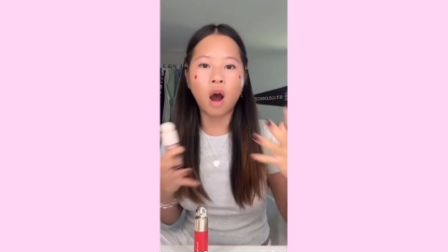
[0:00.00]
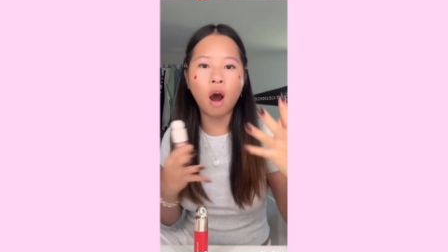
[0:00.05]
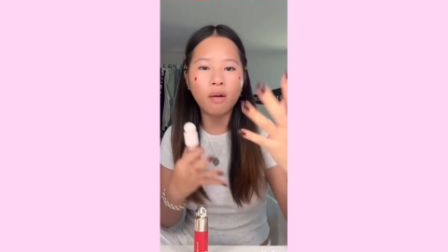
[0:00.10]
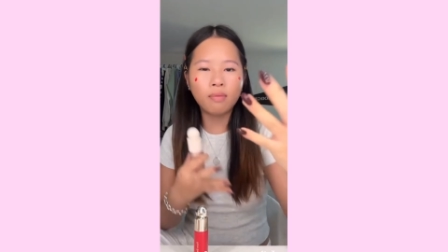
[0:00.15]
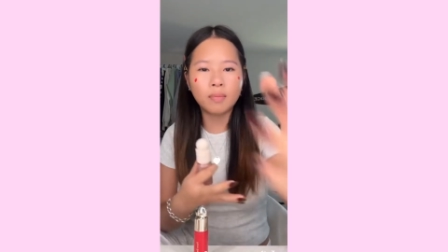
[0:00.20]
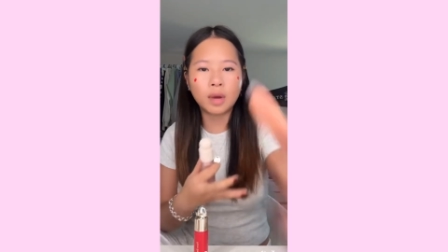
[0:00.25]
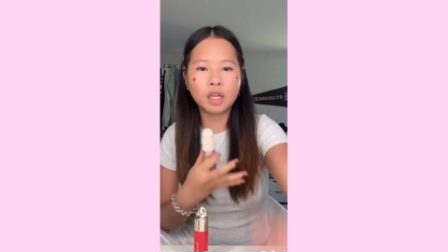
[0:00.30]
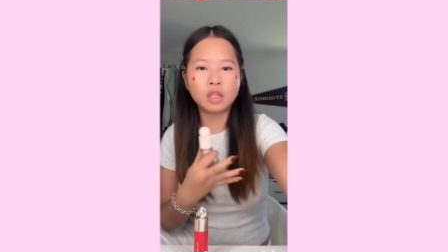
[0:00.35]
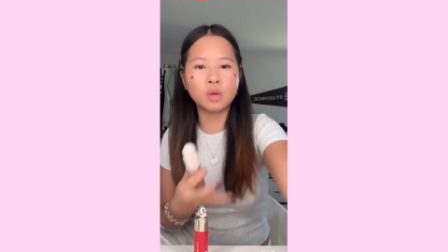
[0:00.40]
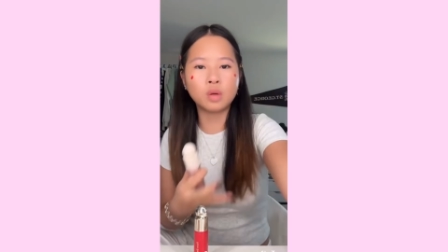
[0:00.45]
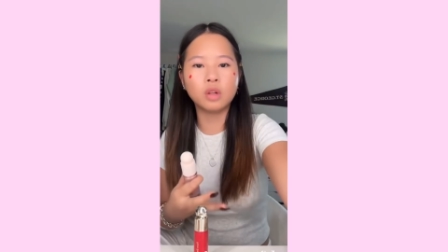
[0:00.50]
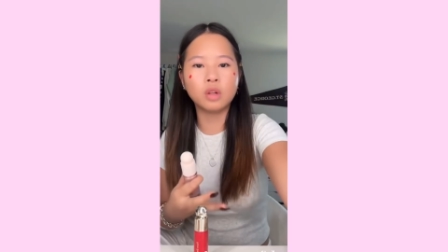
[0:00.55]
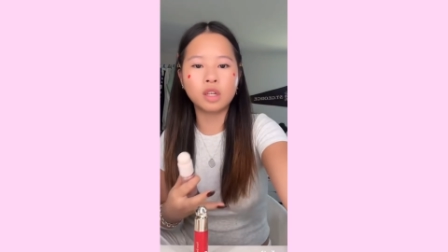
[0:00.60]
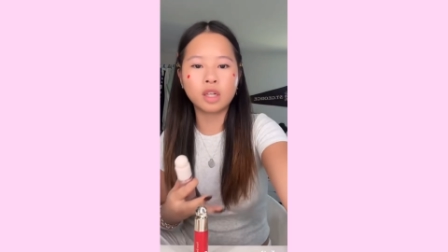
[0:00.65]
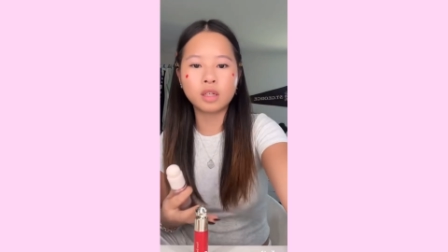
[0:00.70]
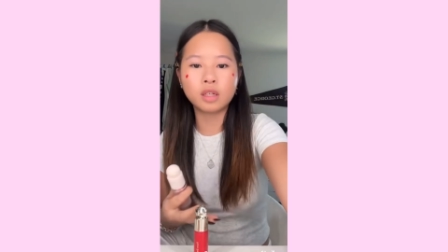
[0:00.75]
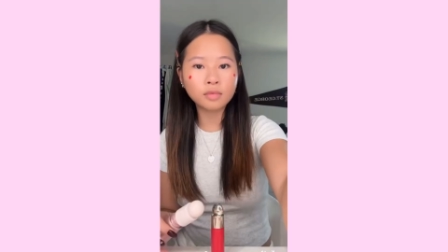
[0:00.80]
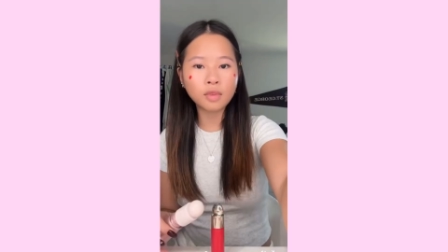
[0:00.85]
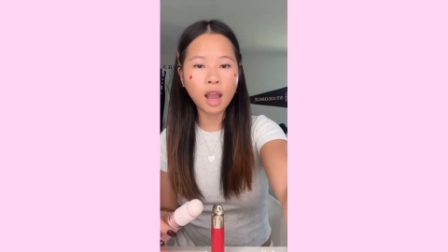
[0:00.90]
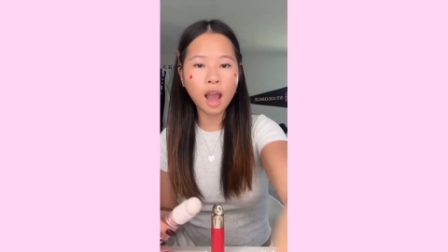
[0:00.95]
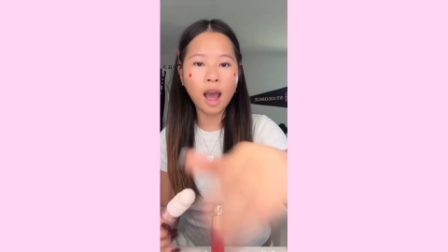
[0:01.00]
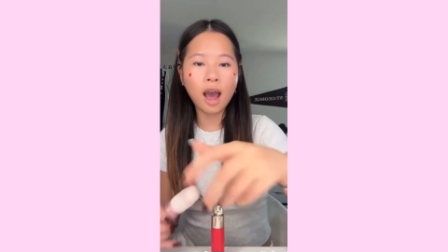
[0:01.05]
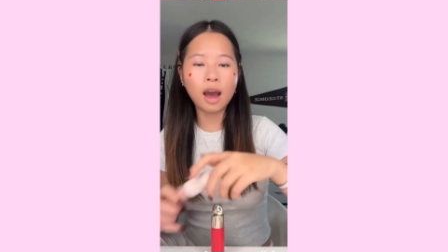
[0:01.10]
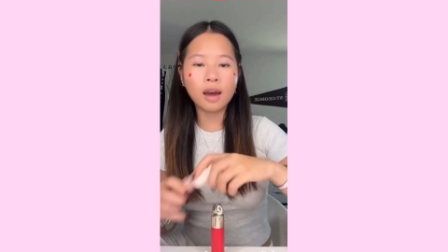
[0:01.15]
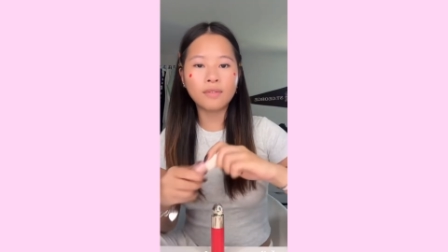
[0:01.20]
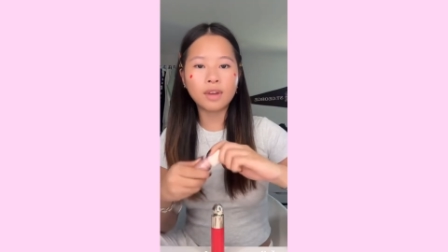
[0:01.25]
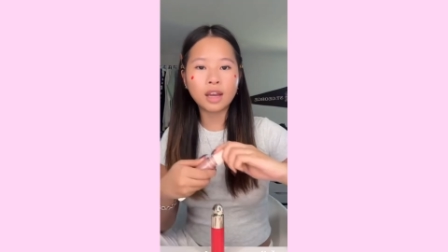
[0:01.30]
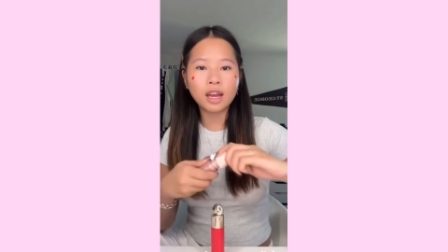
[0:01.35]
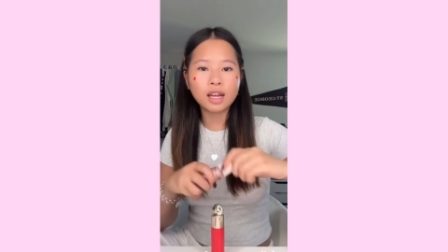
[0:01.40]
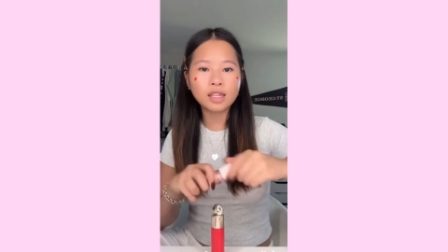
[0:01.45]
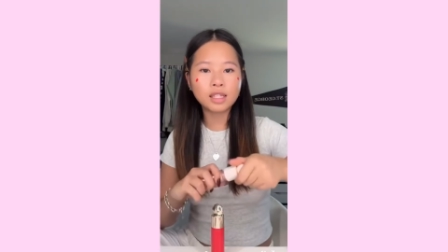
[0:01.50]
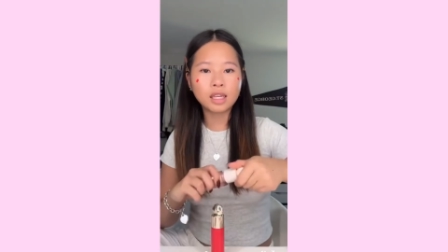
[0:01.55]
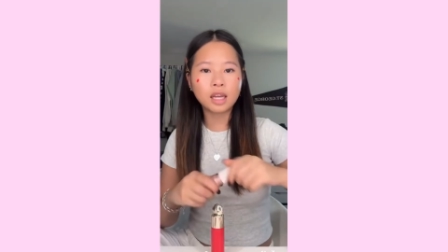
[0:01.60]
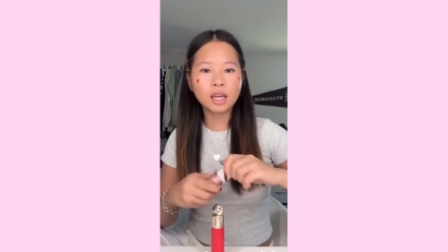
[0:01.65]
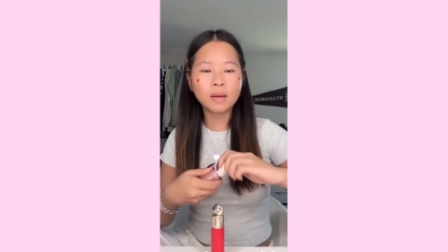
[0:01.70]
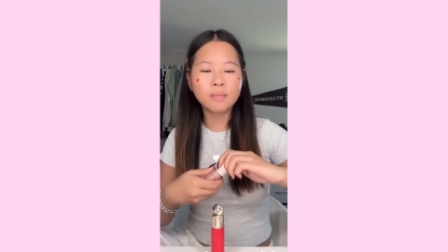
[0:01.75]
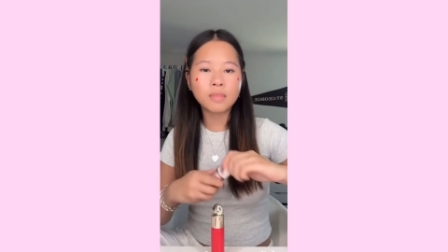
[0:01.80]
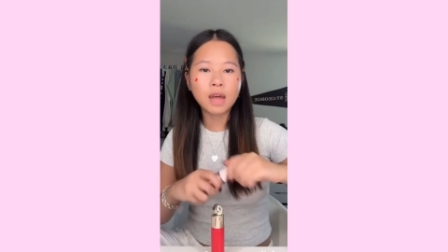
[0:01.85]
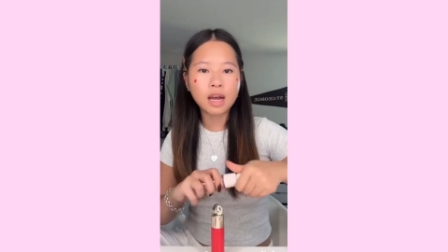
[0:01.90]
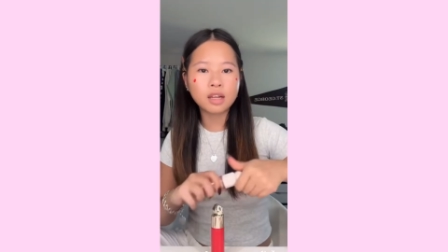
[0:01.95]
Having a team that supports
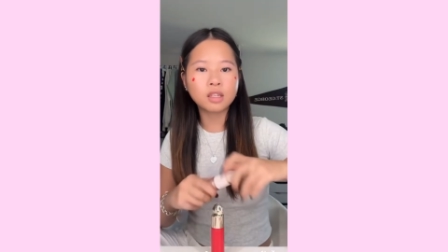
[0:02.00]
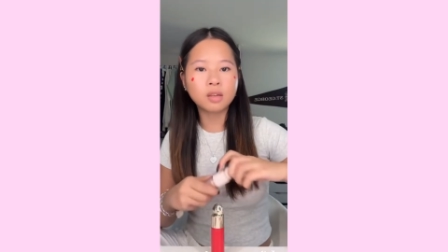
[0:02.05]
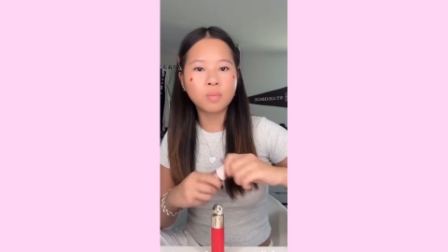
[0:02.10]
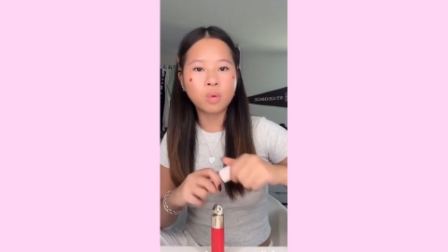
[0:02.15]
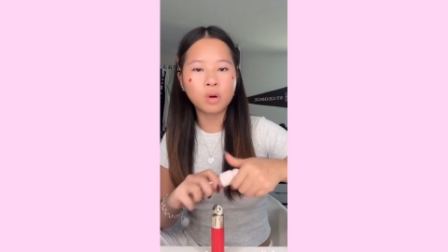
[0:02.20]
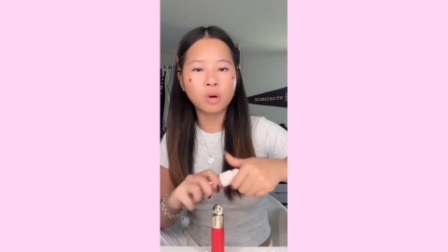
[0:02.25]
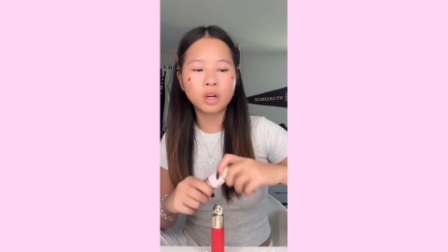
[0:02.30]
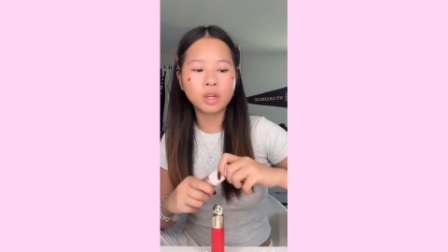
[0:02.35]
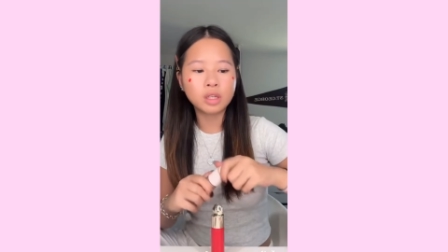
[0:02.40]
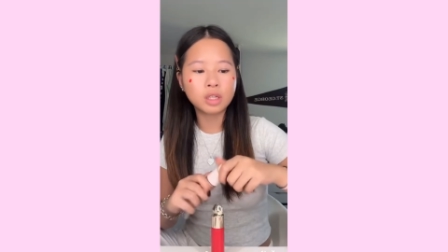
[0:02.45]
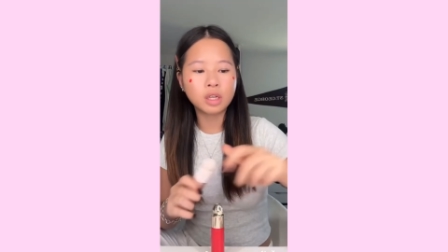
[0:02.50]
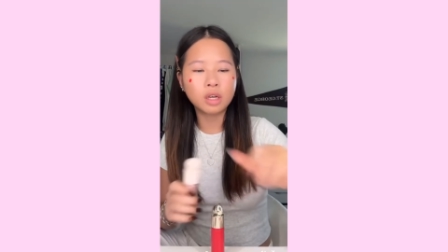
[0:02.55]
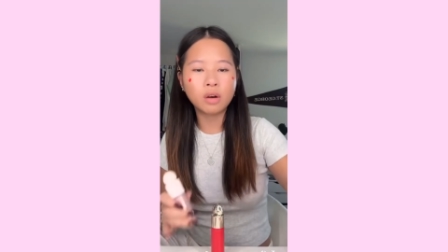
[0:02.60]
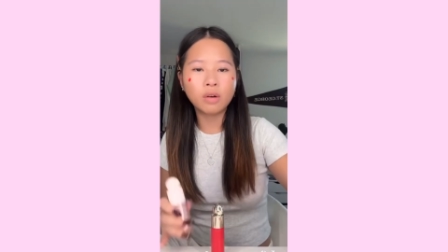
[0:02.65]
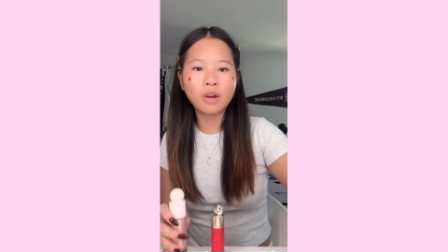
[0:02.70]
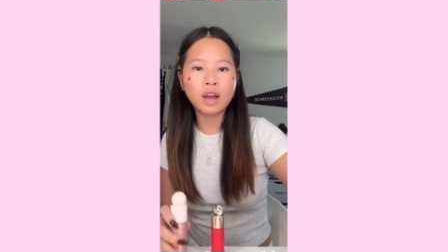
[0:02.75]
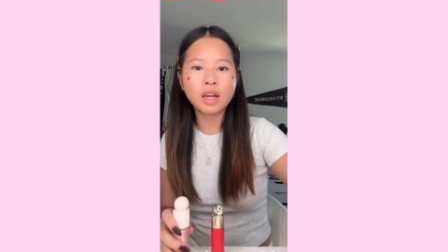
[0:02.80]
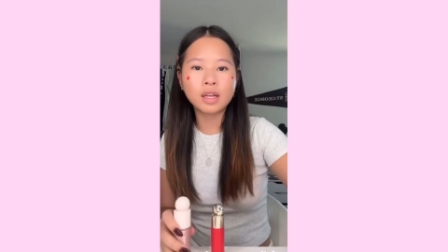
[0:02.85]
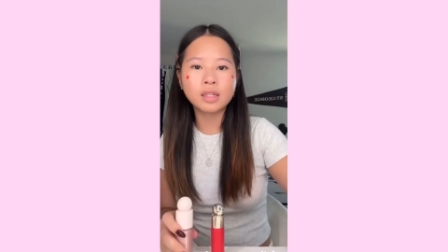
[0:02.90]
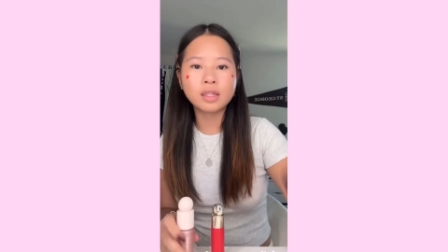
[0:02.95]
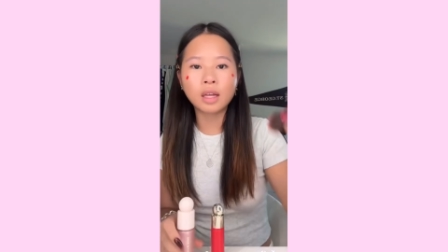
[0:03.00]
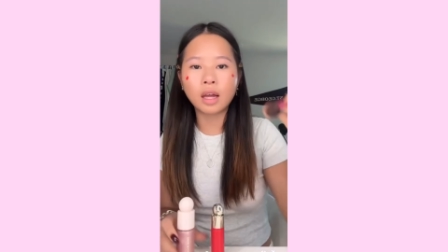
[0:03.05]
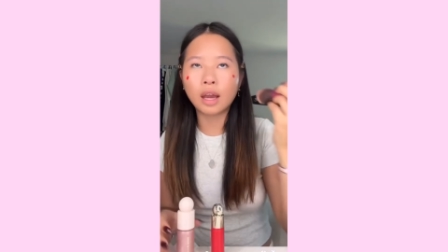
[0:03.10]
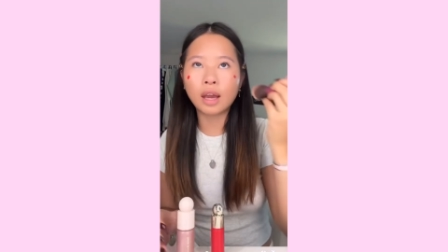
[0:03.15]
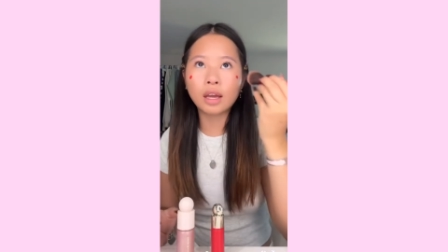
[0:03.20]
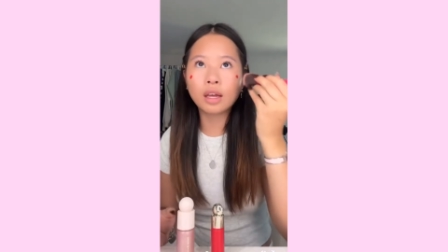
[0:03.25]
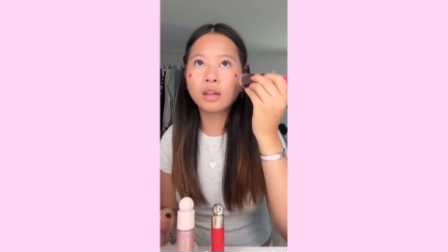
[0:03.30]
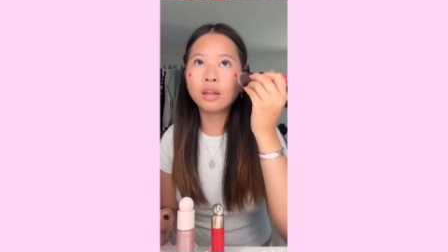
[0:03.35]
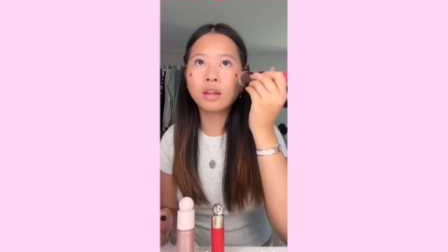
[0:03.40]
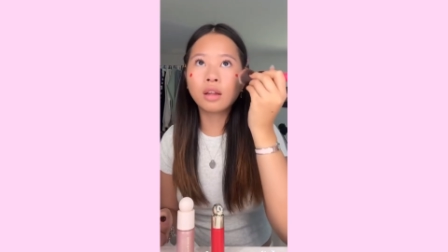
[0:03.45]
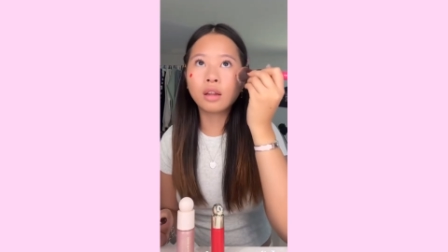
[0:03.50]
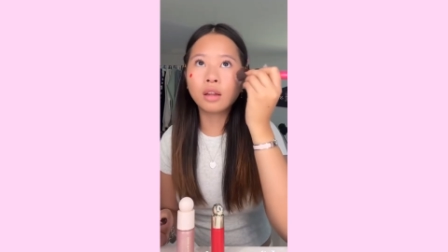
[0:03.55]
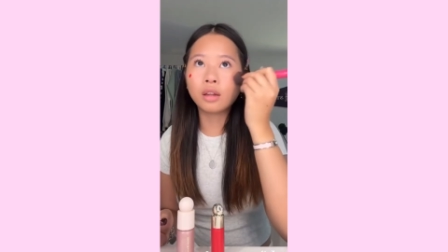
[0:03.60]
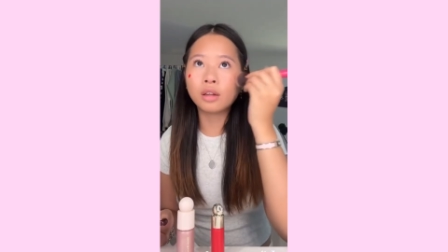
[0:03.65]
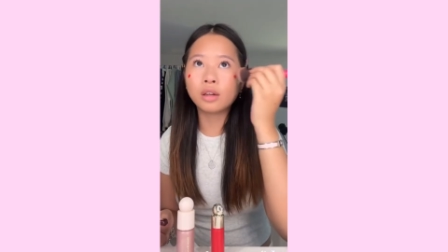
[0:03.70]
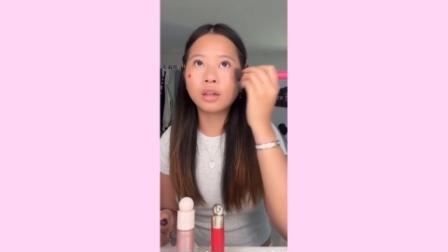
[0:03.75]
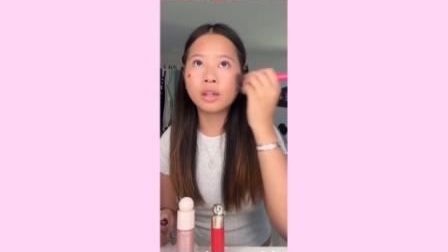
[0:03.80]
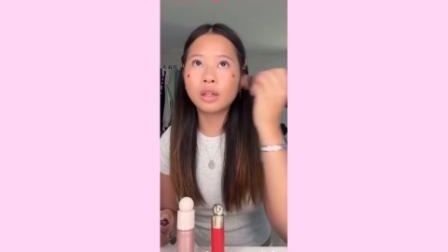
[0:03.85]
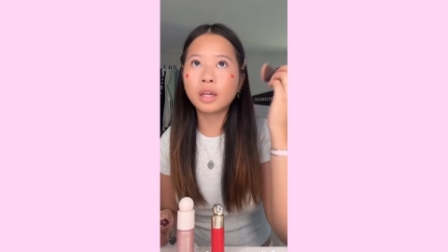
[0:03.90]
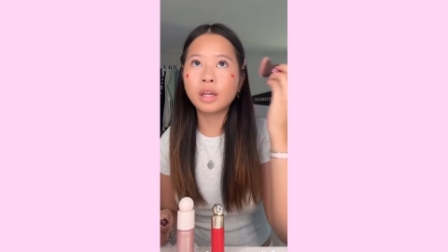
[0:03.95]
you is like literally the best
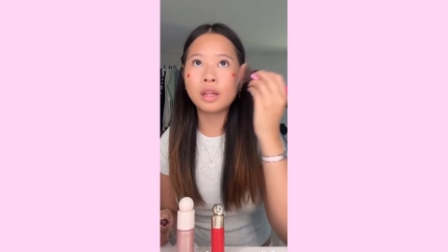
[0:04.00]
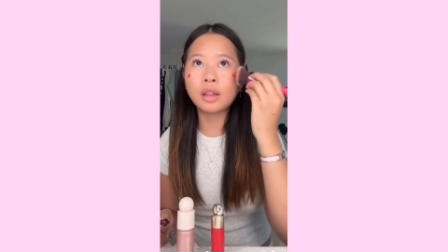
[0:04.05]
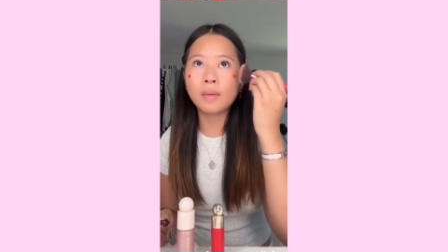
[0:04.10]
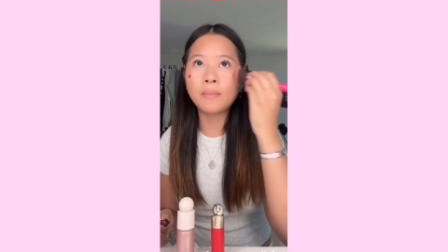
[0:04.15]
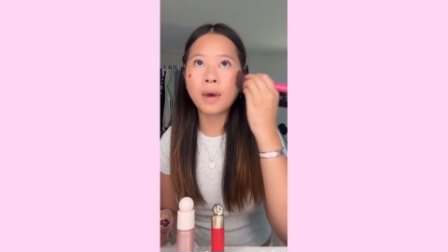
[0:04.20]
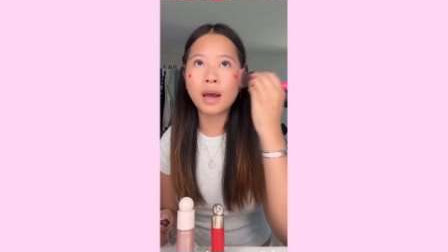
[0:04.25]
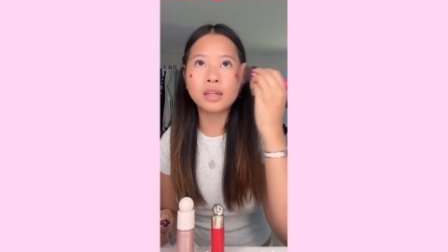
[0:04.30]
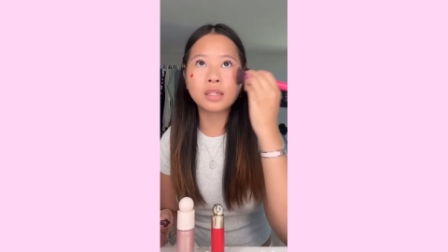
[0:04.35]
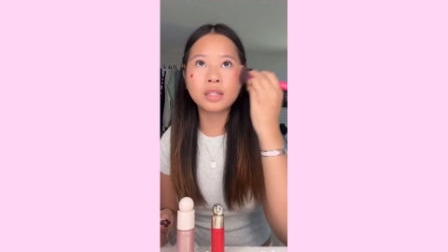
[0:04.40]
thing ever,